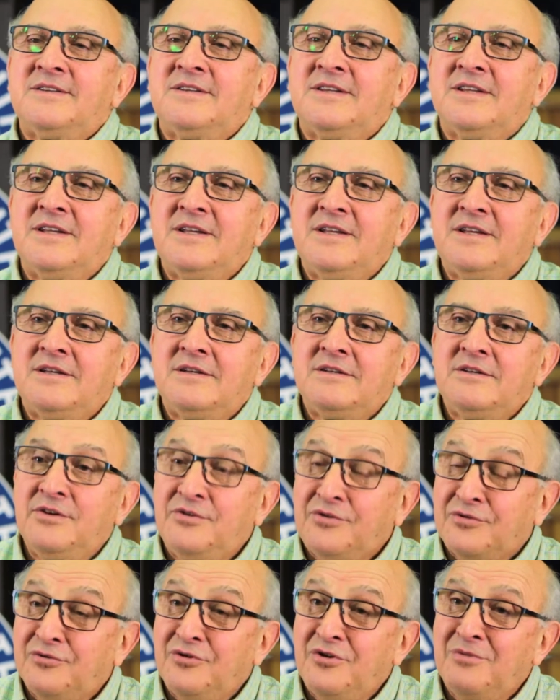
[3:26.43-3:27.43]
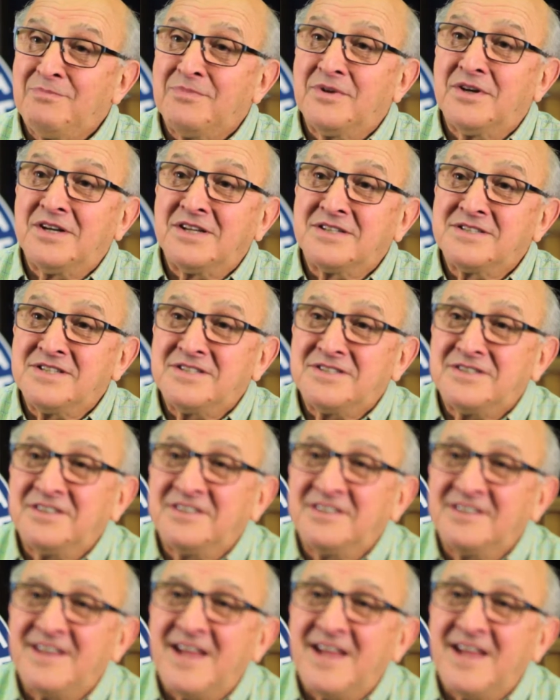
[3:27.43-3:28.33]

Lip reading: the youth group that existed at